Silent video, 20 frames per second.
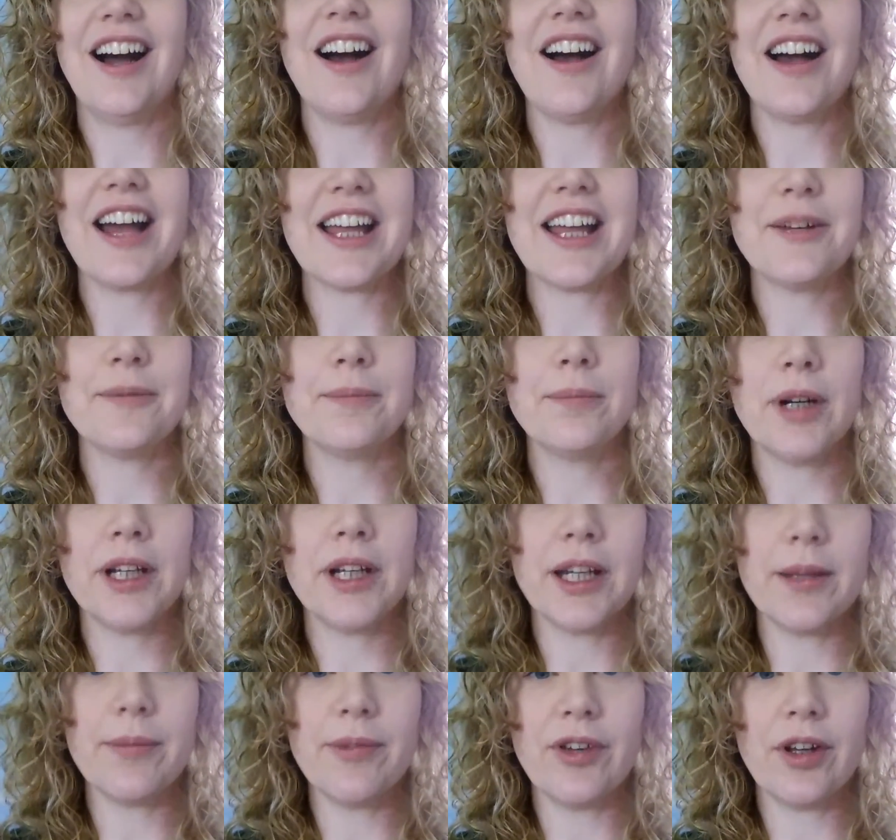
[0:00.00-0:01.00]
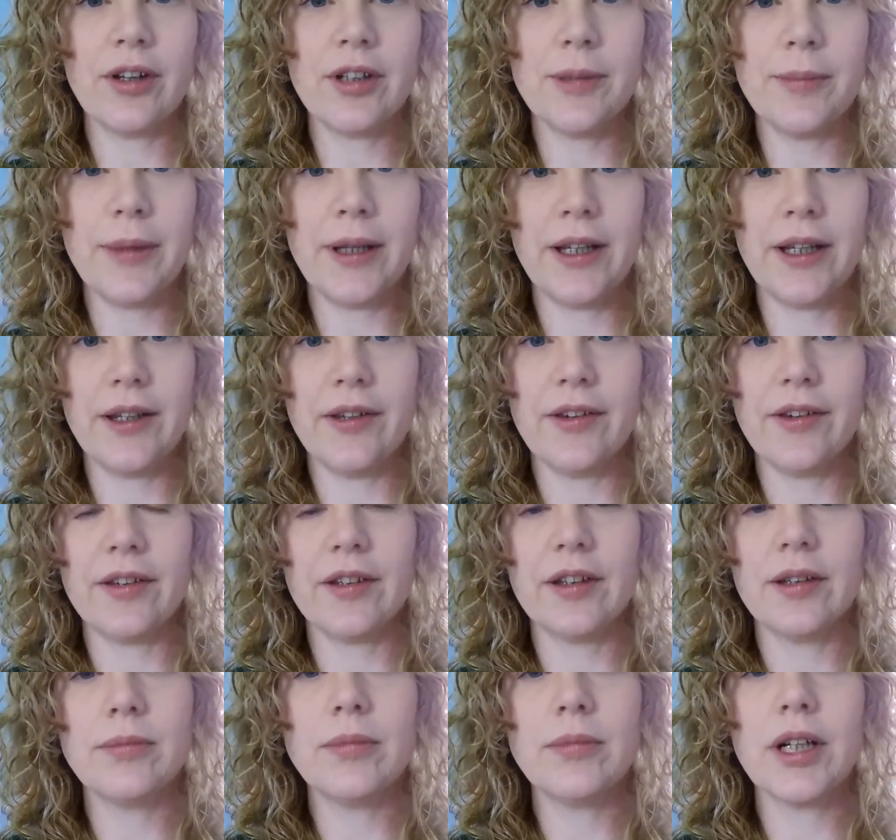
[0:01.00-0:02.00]
Hi, my name's Toni Peers.
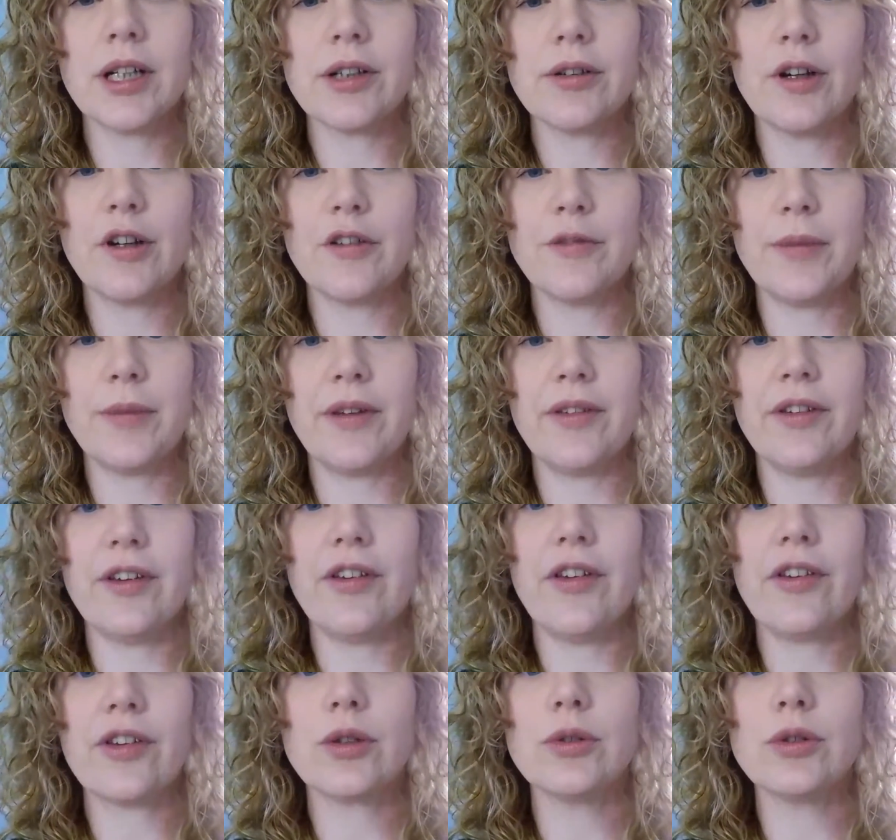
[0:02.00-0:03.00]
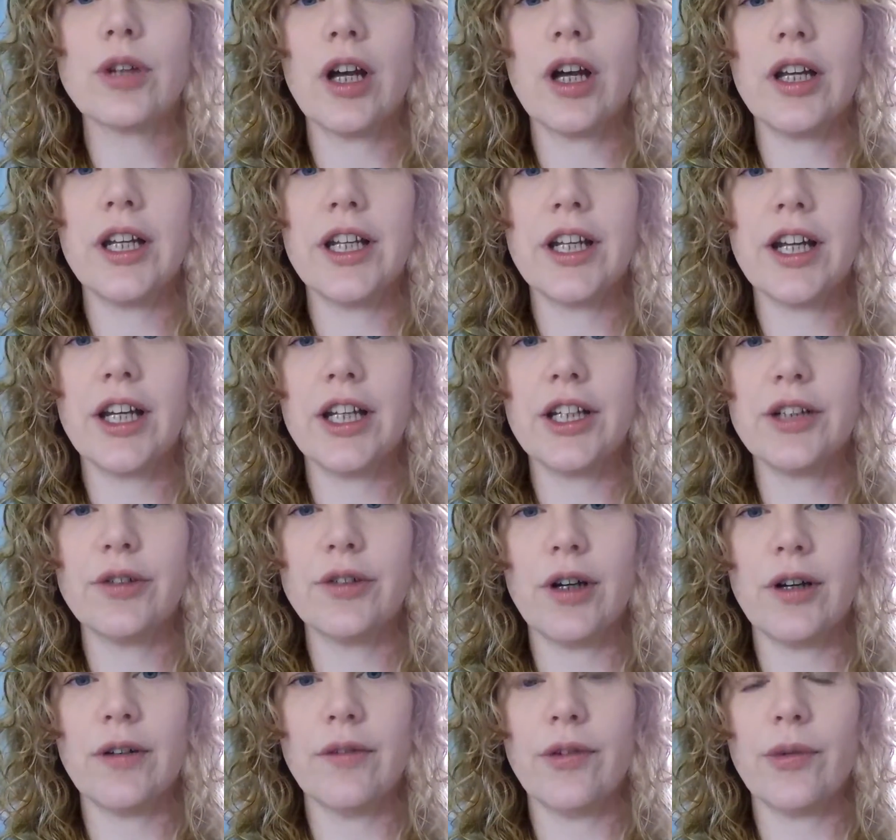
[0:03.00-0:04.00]
My craft business is called Curly Girly
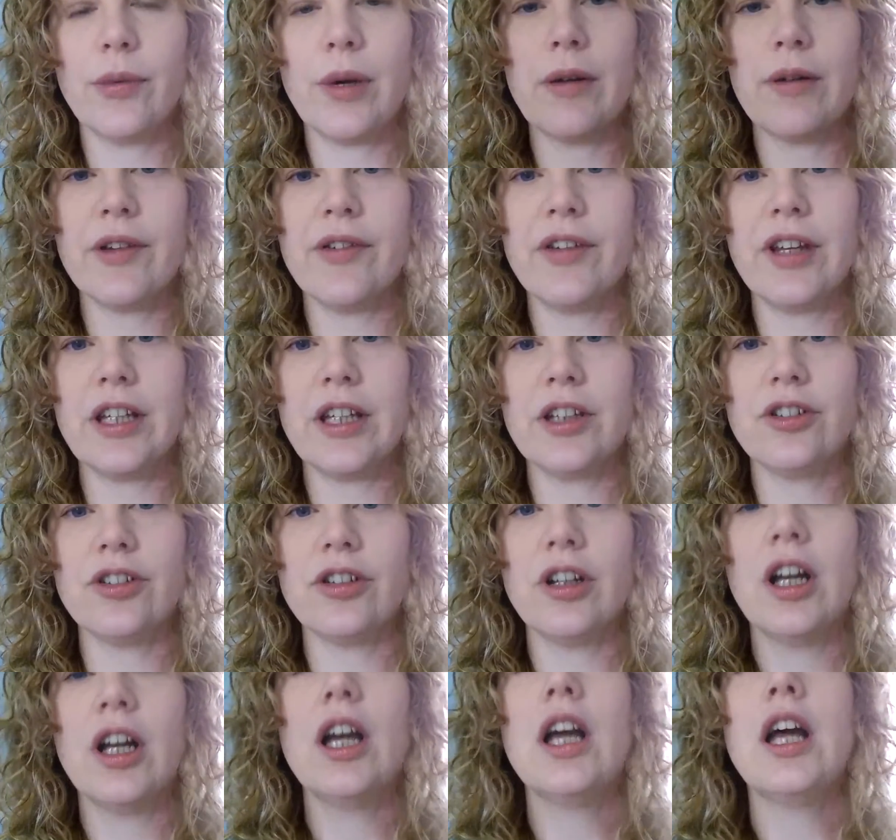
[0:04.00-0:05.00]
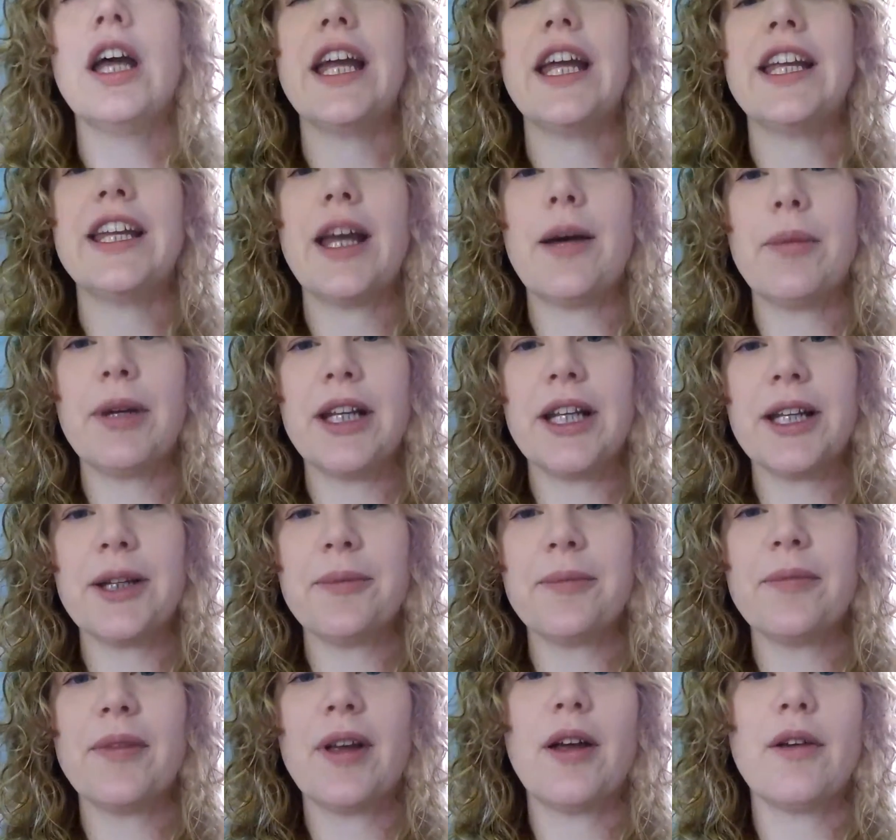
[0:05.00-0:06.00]
Crafts, where I teach enamelling,
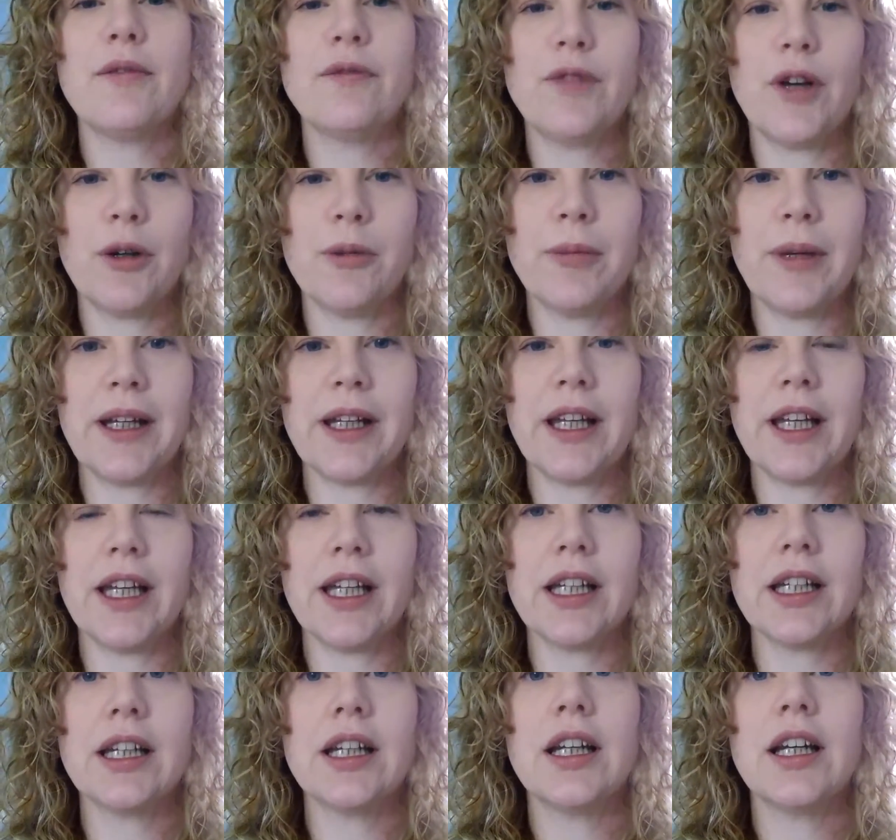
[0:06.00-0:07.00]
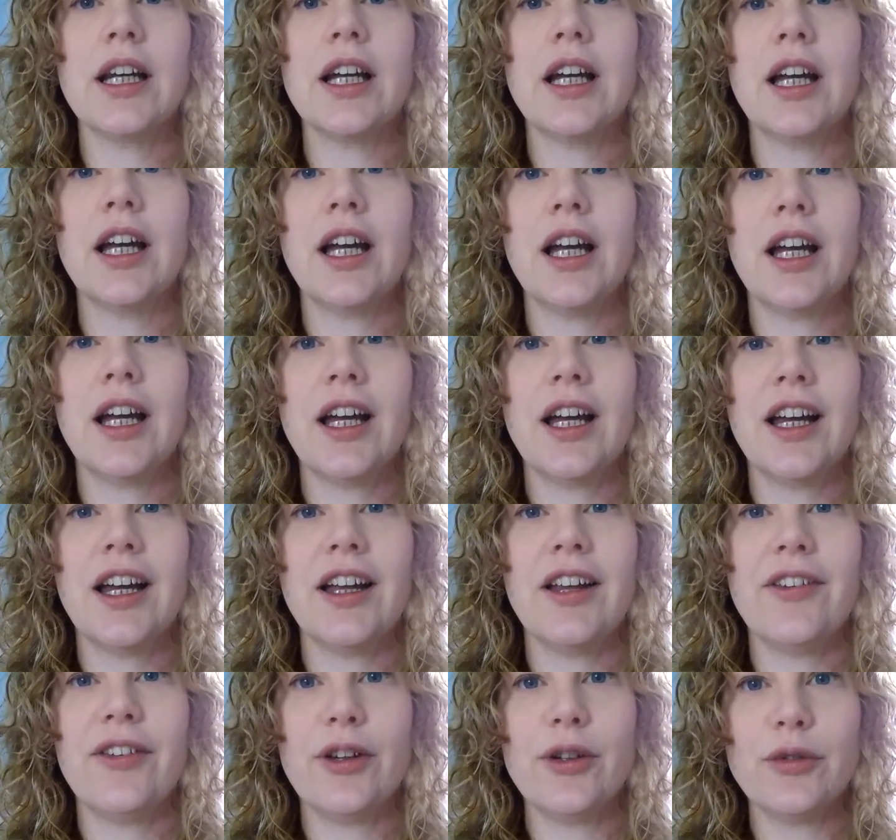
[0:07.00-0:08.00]
felt making,
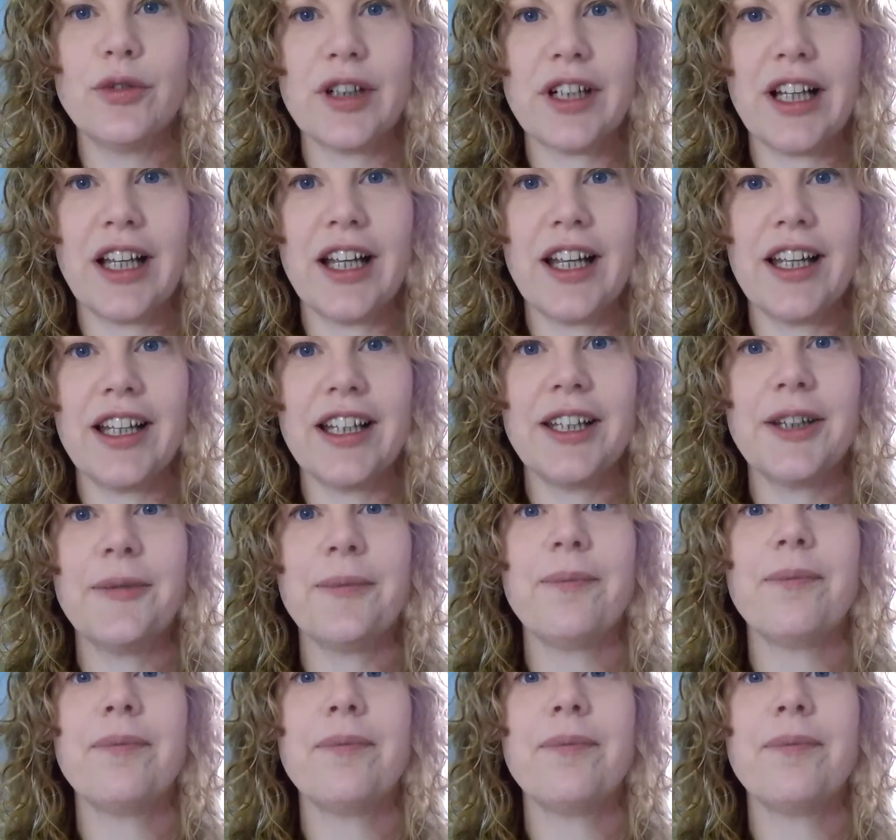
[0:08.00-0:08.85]
silver clay,